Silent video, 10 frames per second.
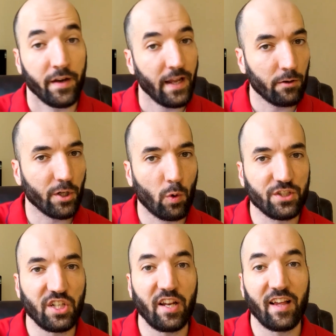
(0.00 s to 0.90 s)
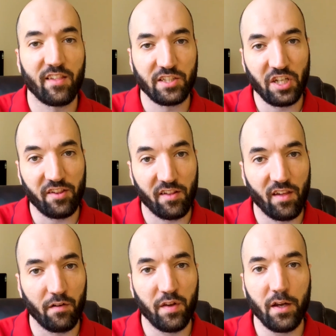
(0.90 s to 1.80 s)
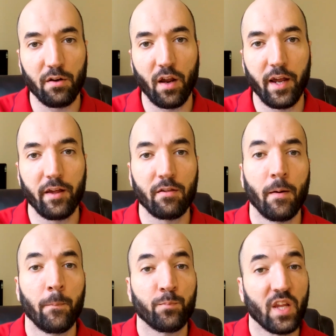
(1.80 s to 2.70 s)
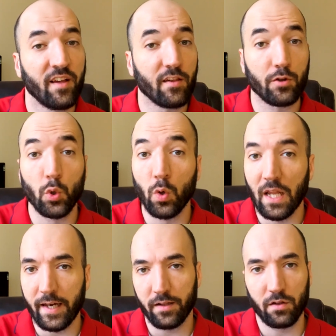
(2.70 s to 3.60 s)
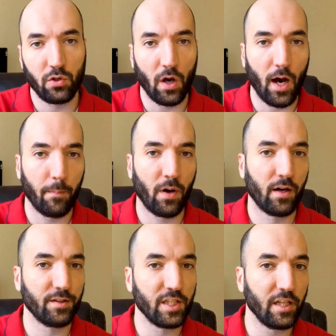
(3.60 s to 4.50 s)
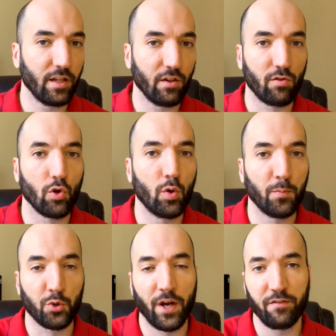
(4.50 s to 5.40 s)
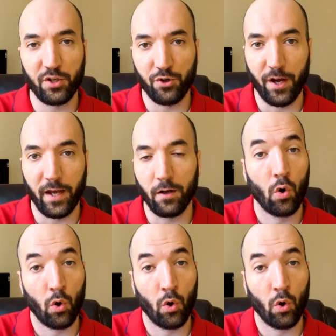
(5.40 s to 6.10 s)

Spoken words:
Now the question that suggests itself here is it too late to hop on the Zoom gravy train,